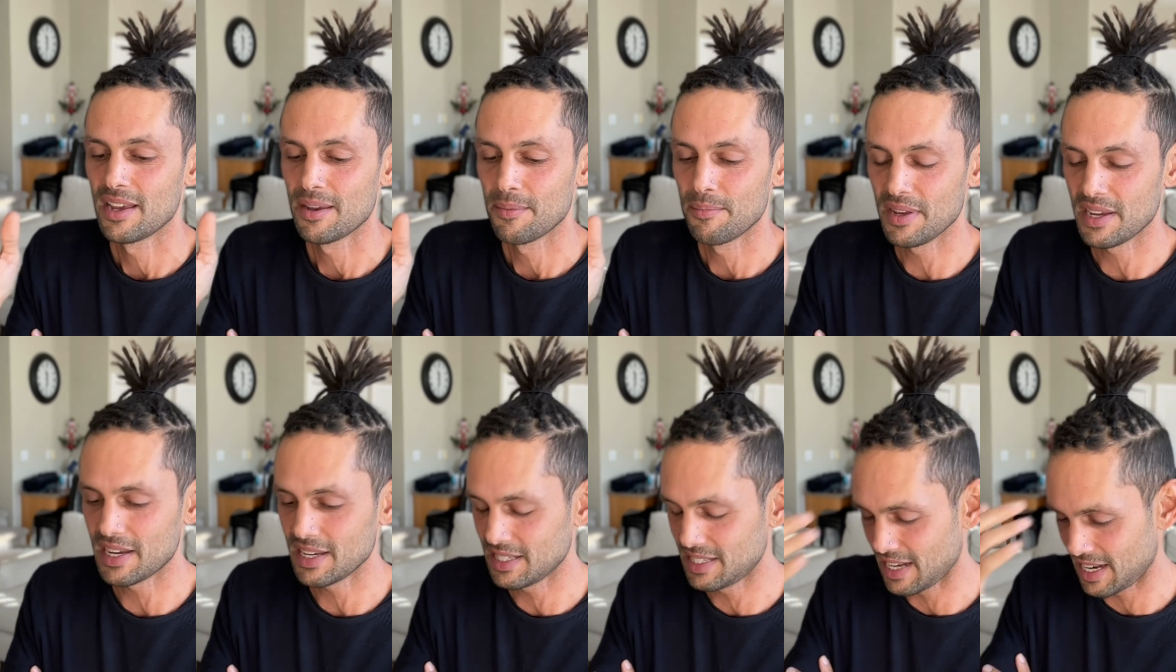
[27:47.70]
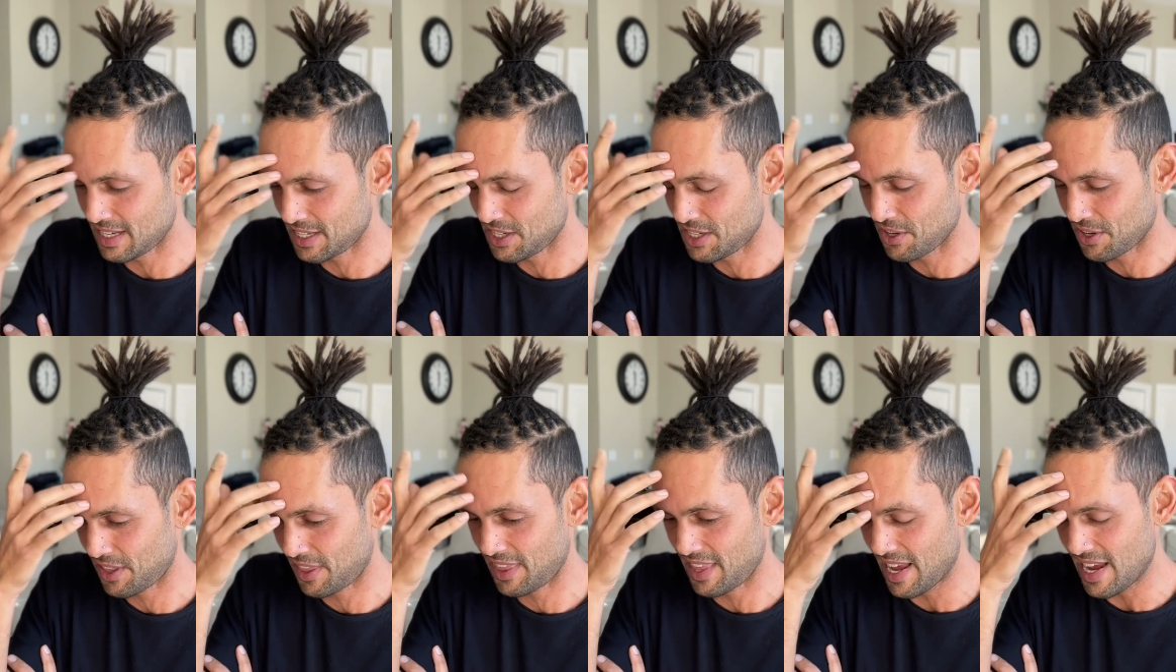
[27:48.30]
because that's your
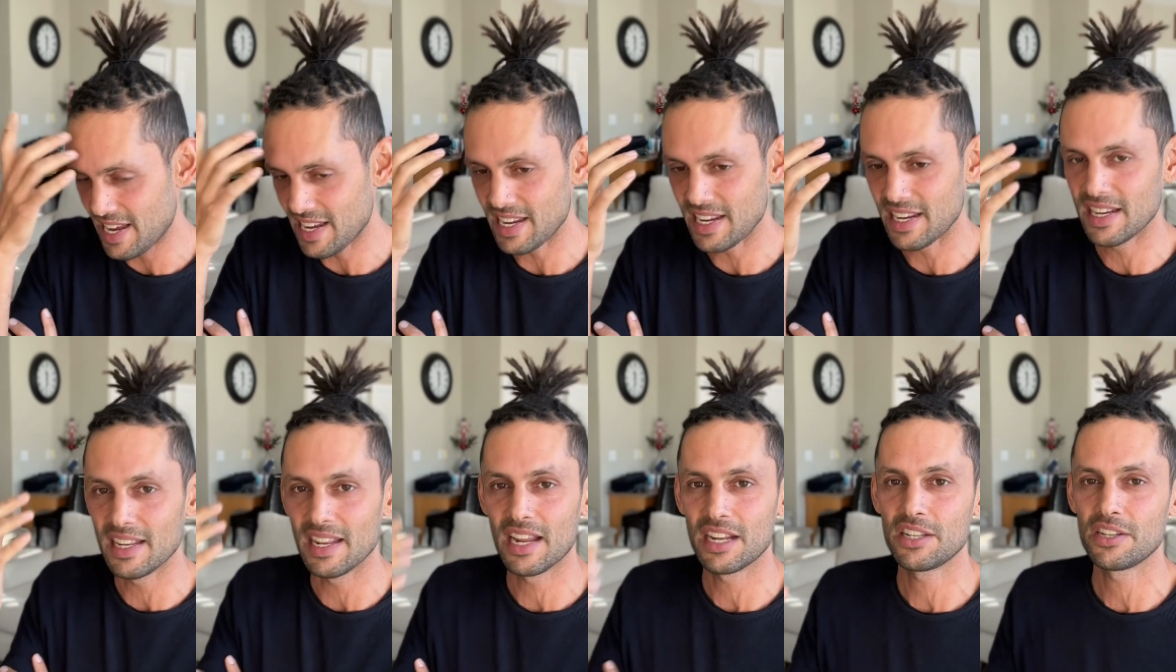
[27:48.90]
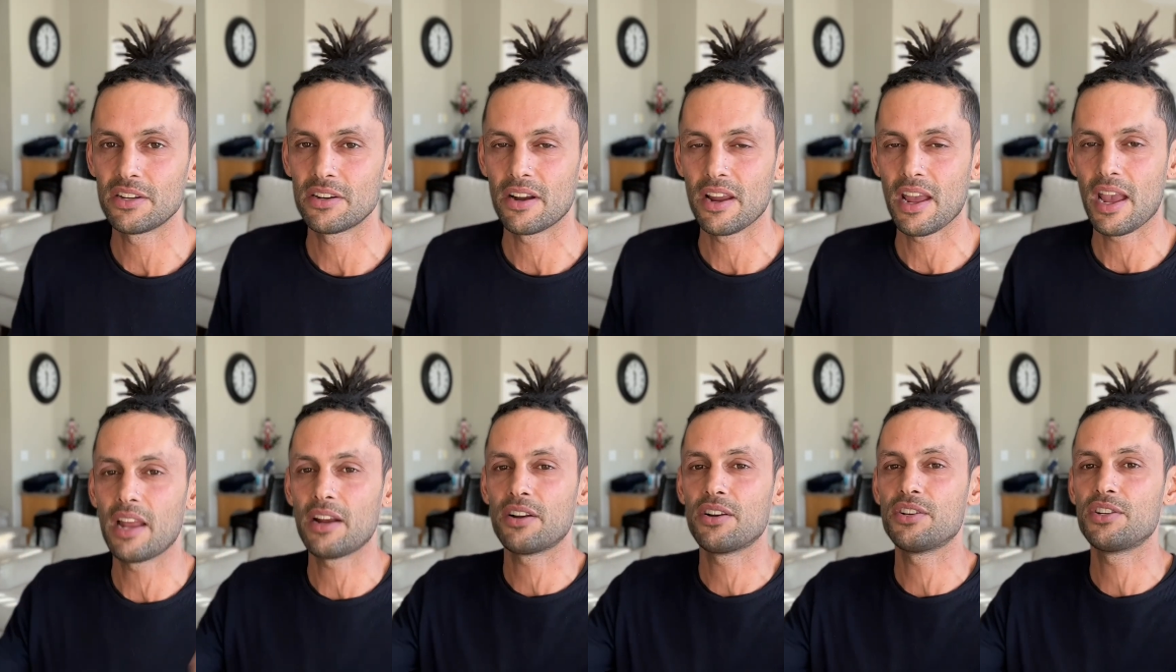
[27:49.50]
thinking, that's your
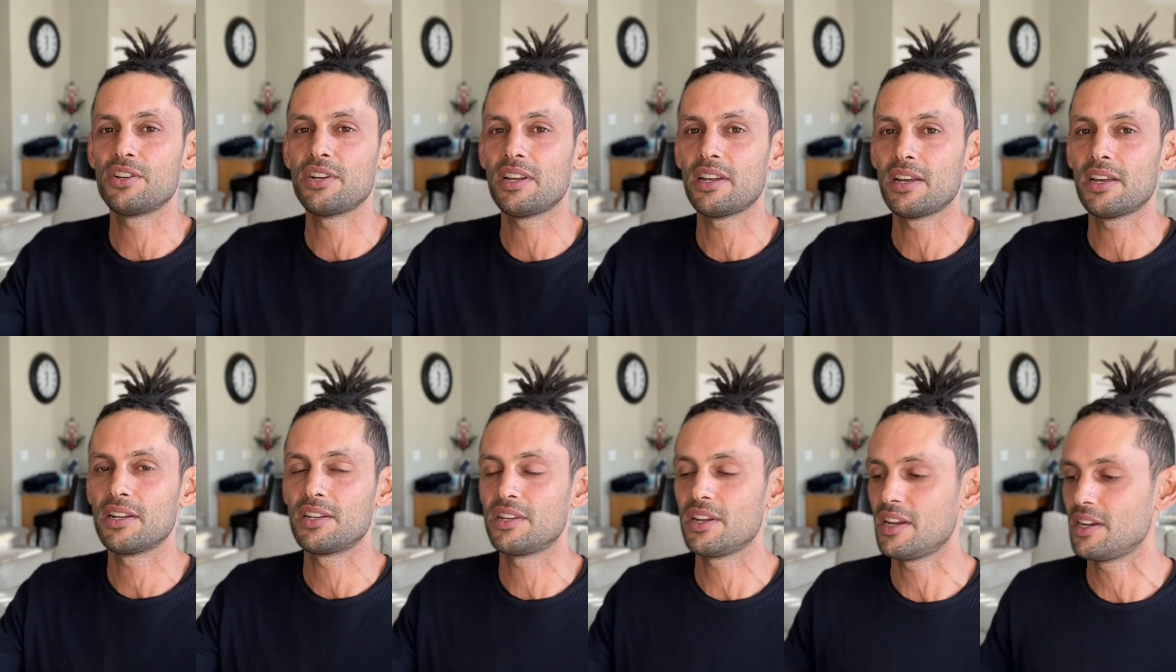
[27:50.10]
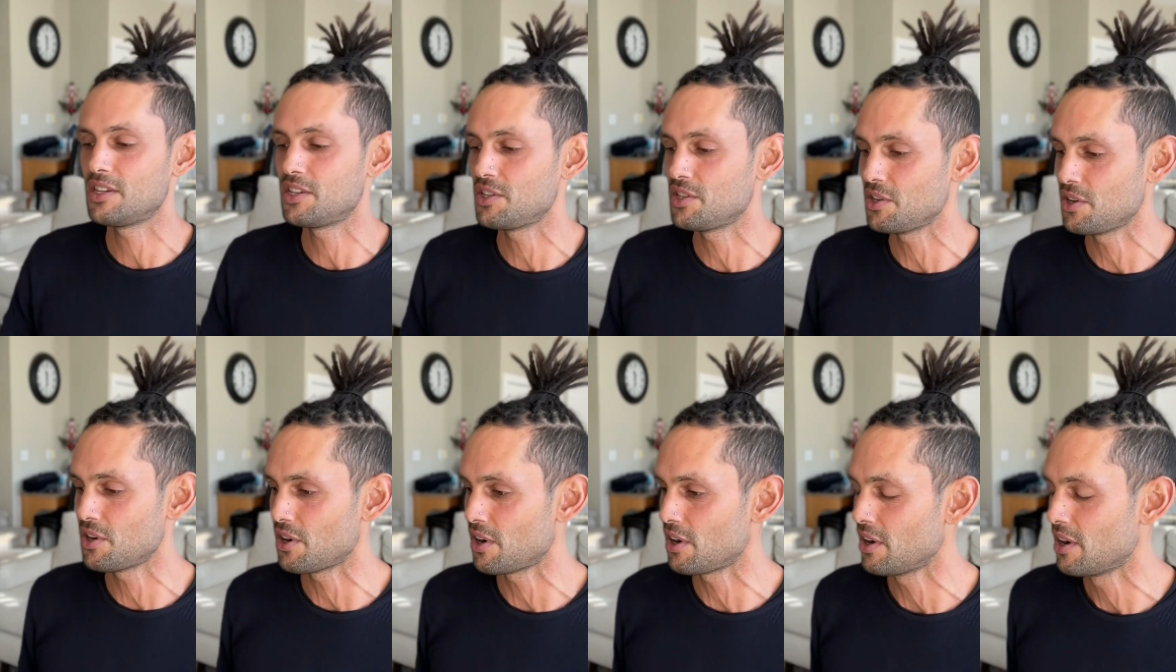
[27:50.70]
energy,
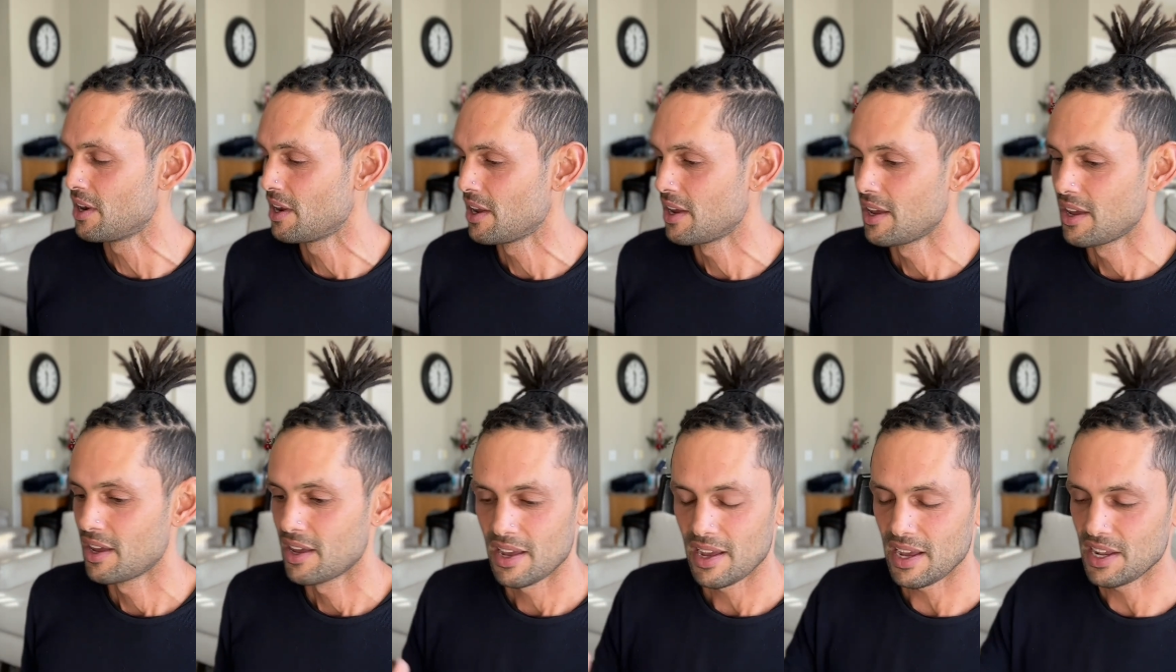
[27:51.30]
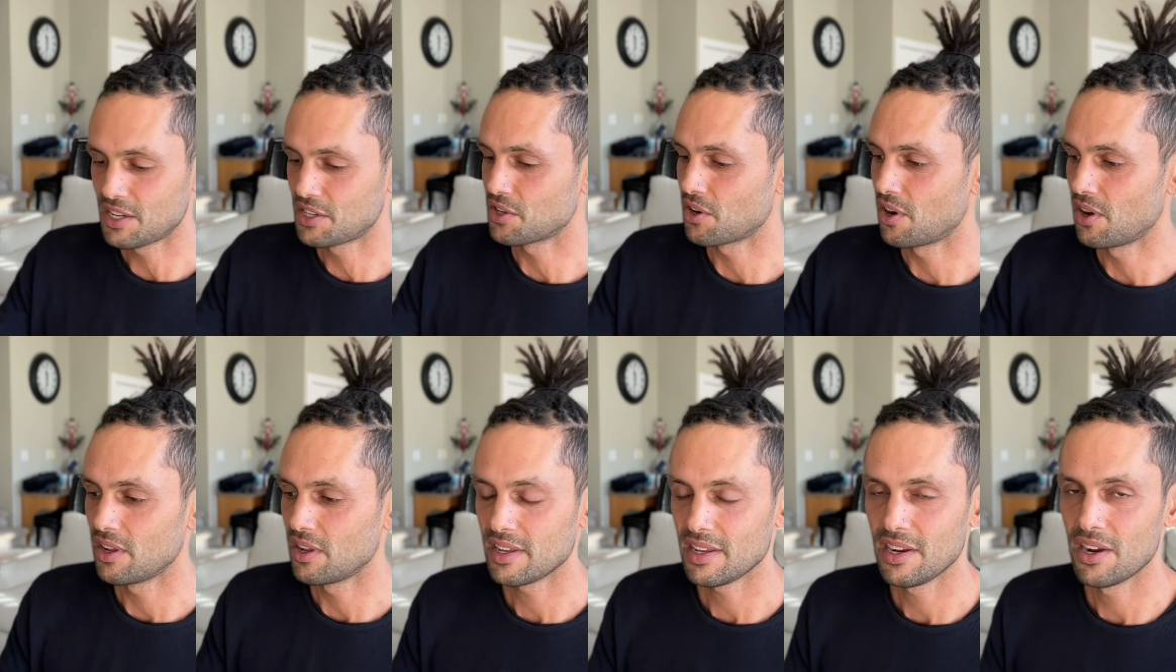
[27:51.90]
it's
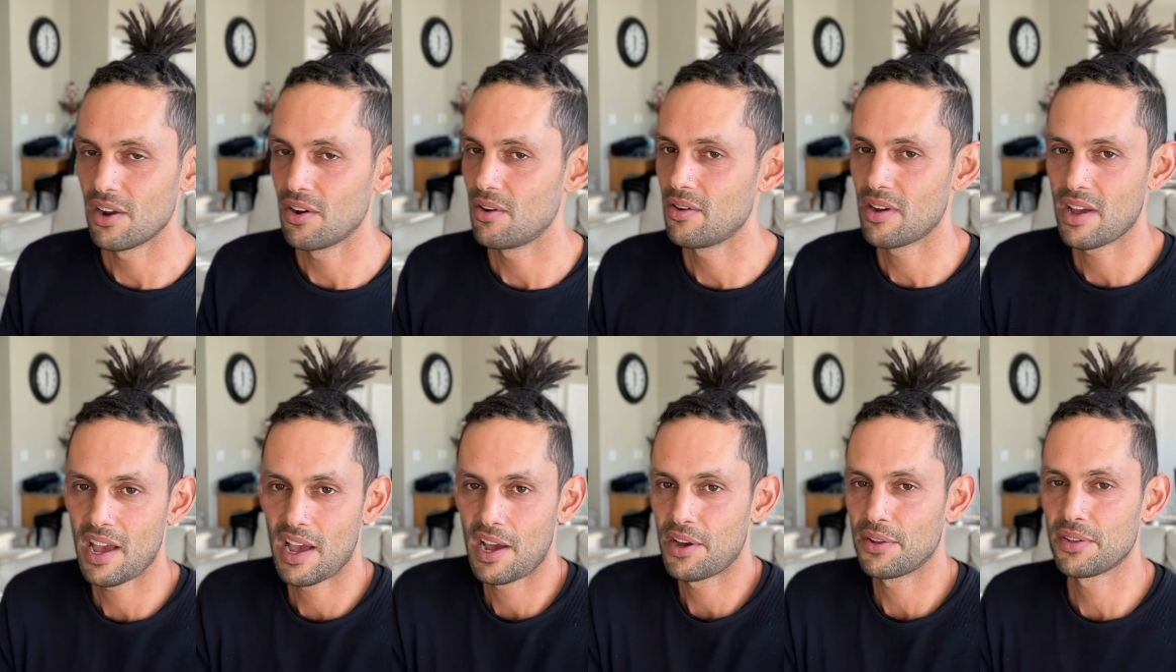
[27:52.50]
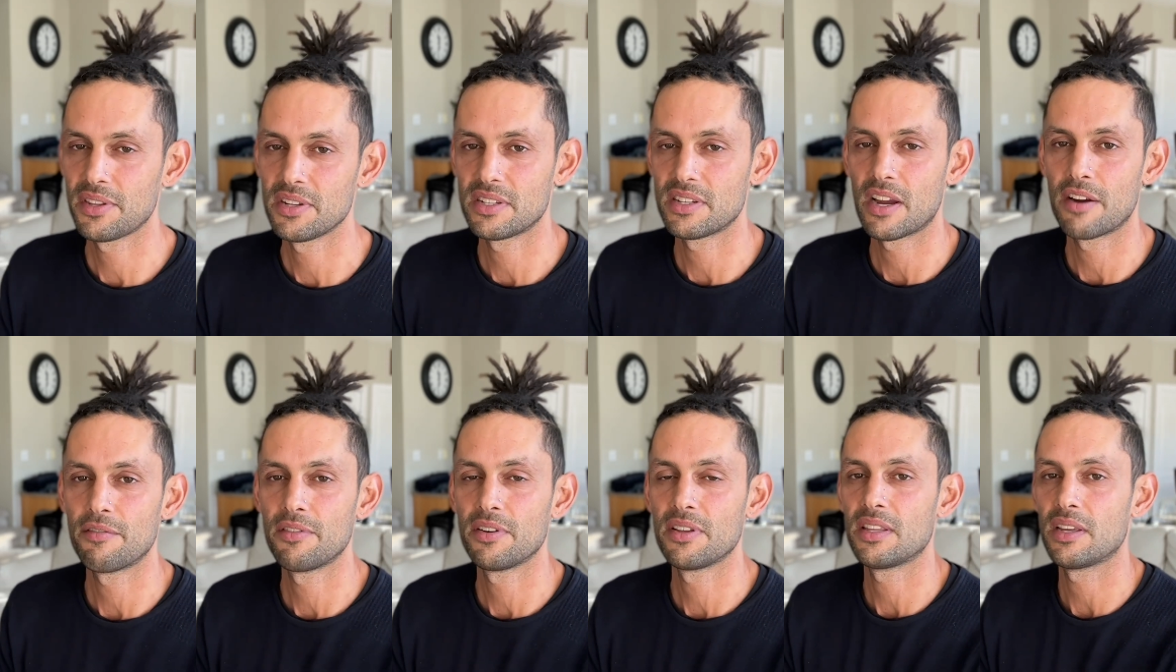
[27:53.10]
all, you know, health is
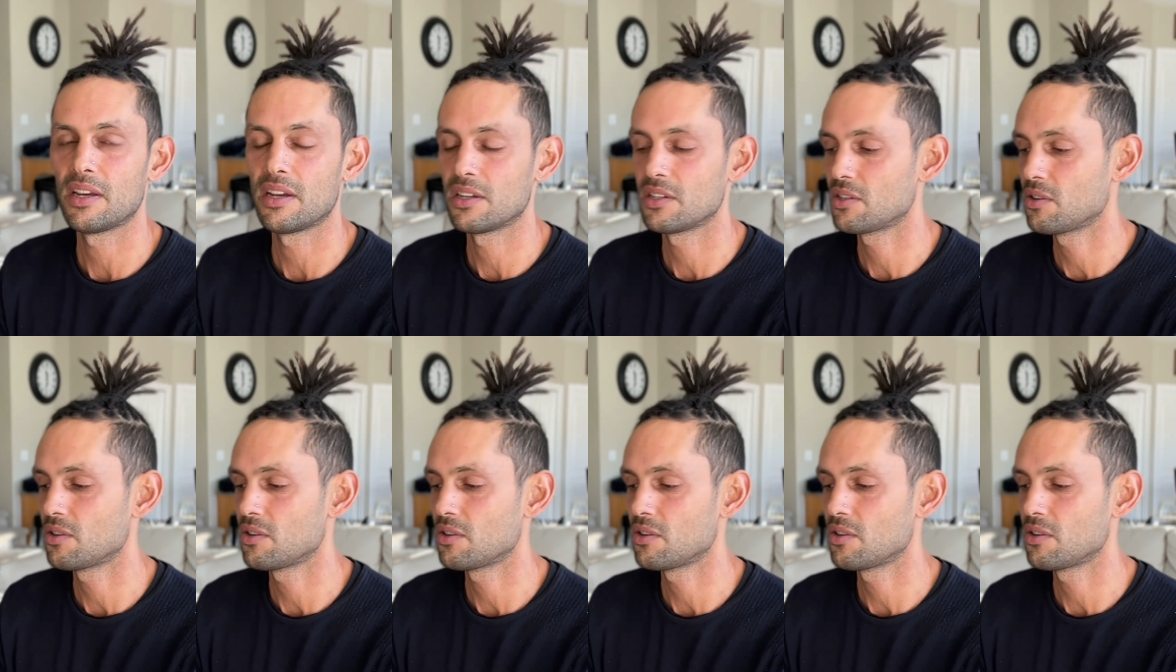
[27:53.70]
everything.